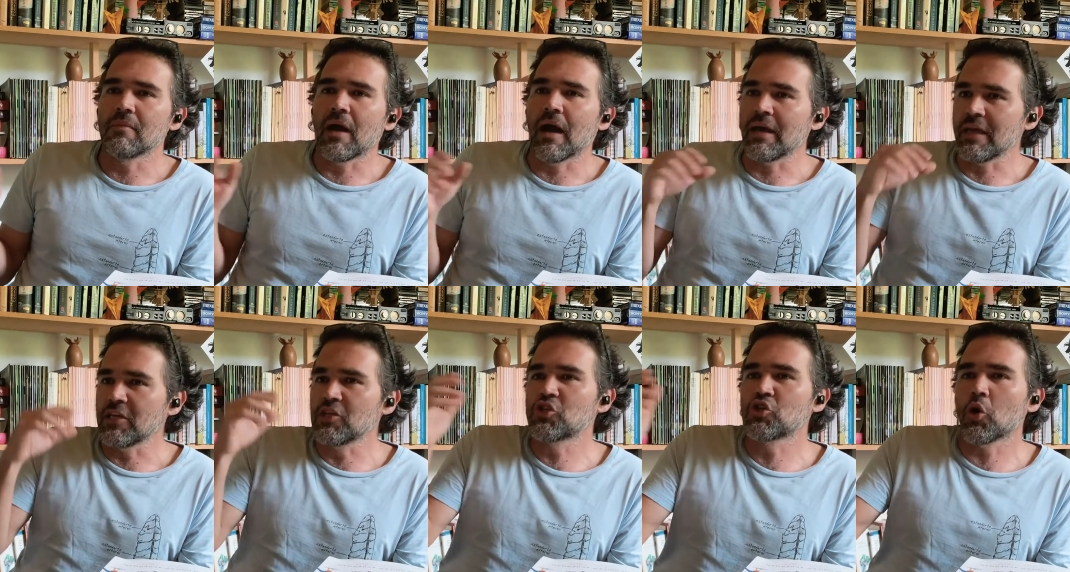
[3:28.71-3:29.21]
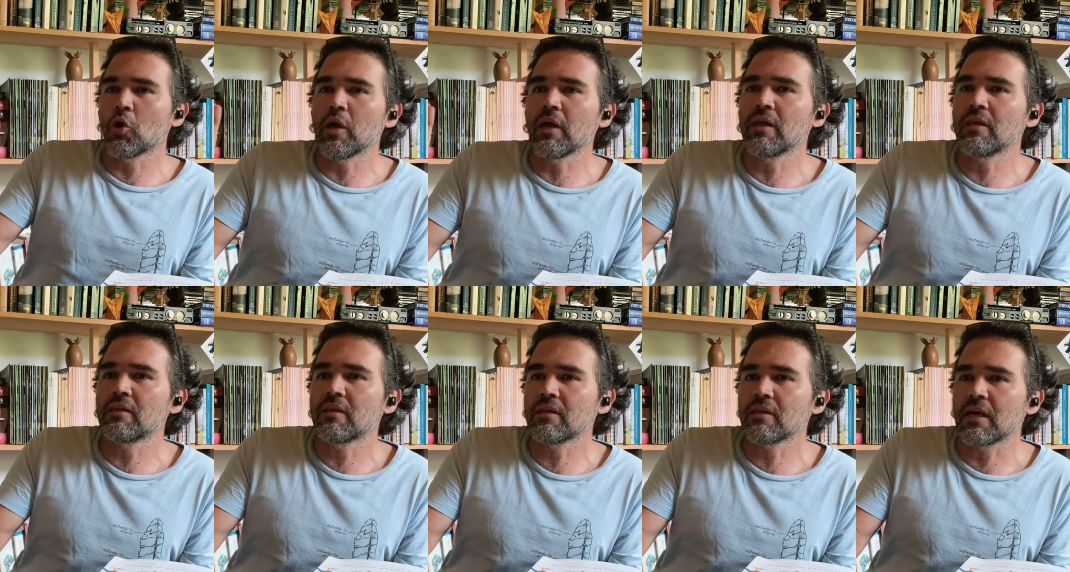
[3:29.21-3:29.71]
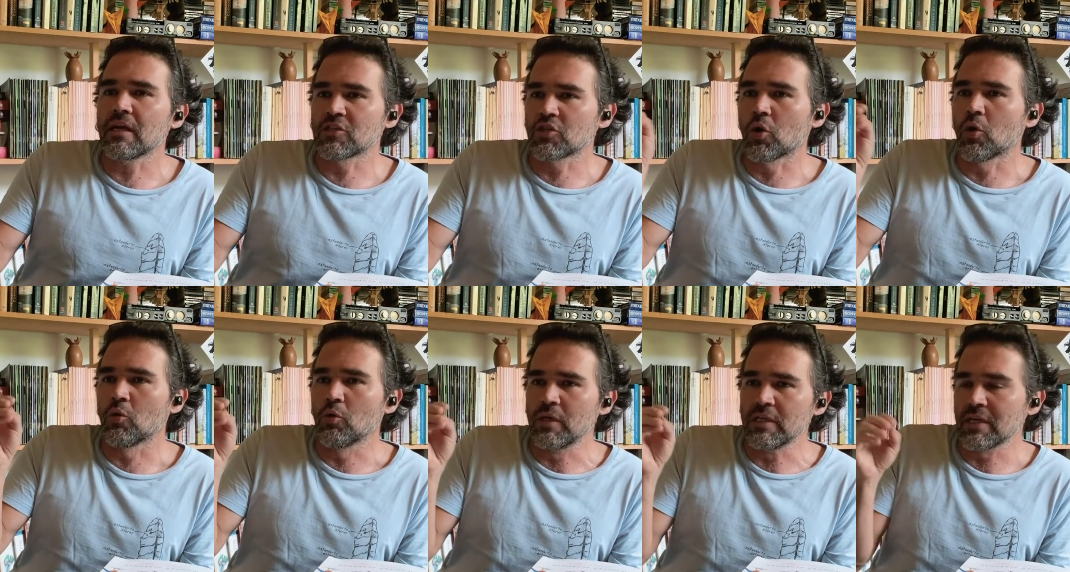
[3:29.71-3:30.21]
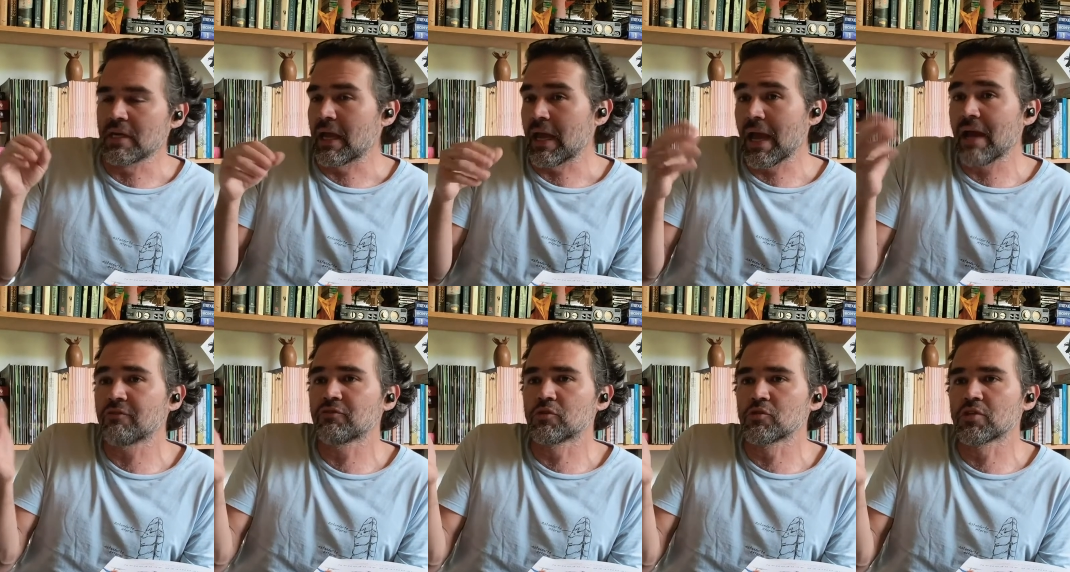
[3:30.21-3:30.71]
I enjoy it as always. And I
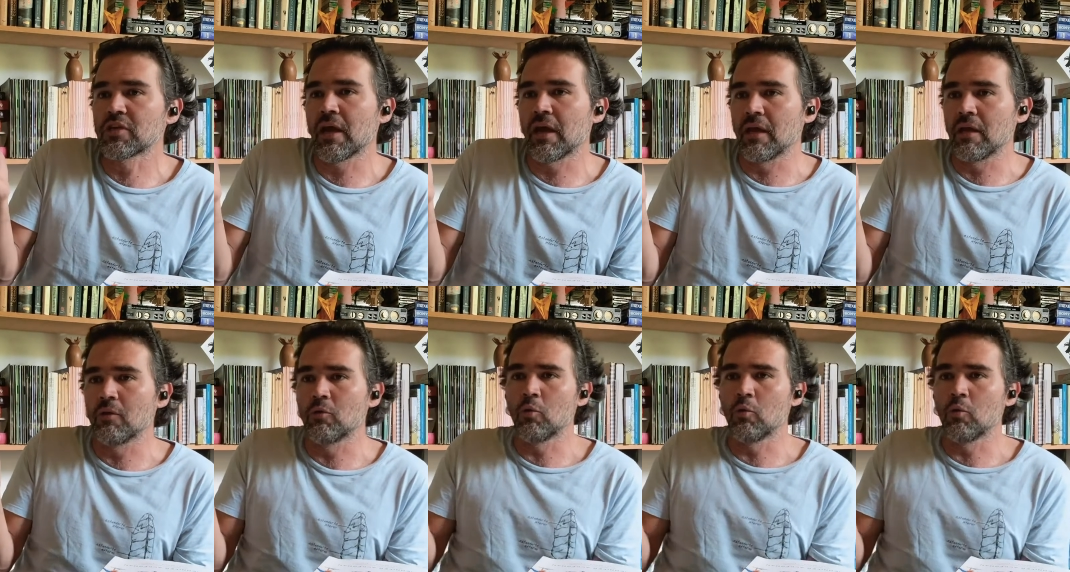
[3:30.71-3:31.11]
have to say,